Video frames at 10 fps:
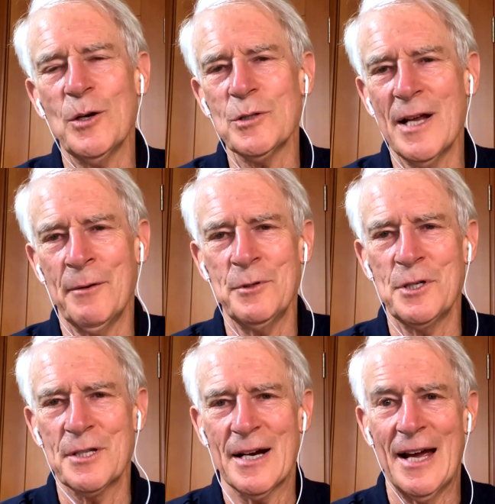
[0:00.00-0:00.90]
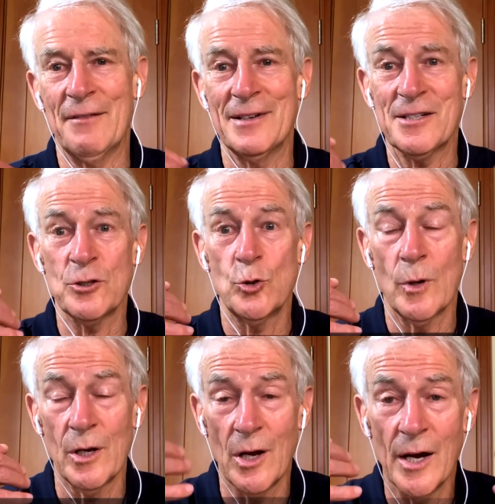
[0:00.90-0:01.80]
those languages that I have listened to
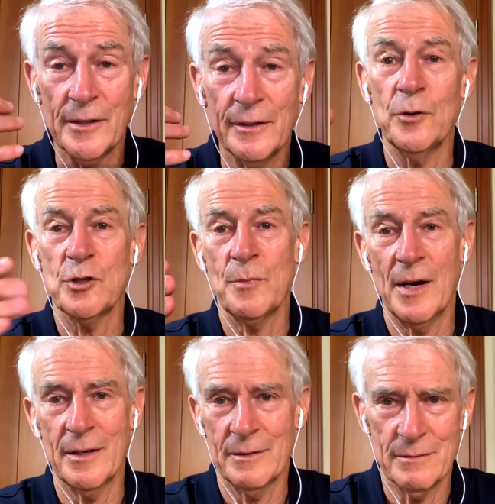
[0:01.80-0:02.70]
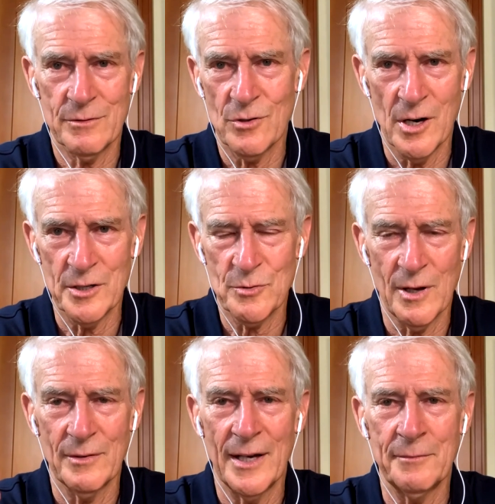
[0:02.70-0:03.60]
a lot, those are my strongest
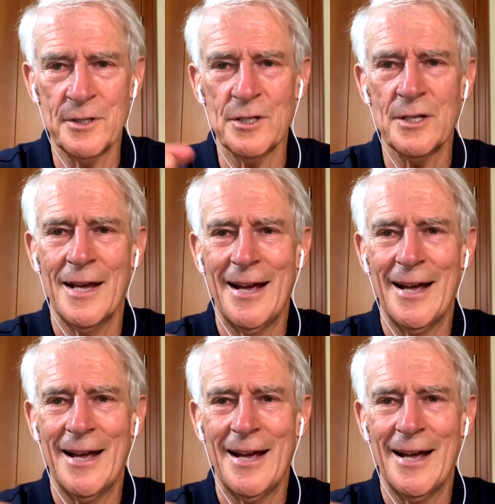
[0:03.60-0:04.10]
12 languages.